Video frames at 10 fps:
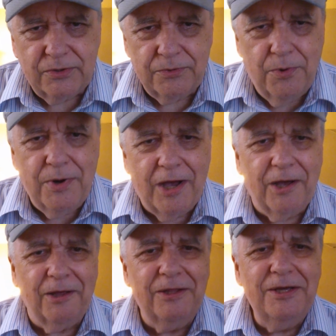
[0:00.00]

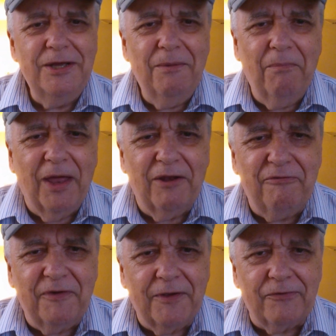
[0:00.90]
to
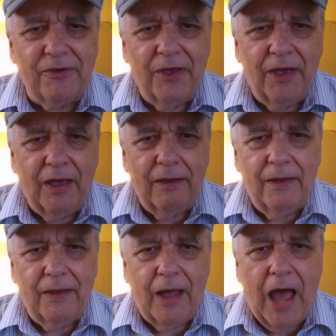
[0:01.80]
manifest
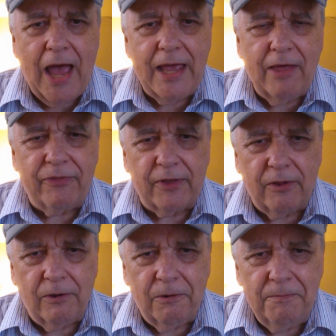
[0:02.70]
a high
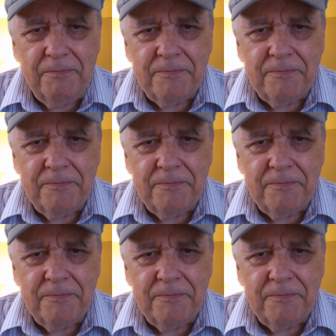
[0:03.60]
ethical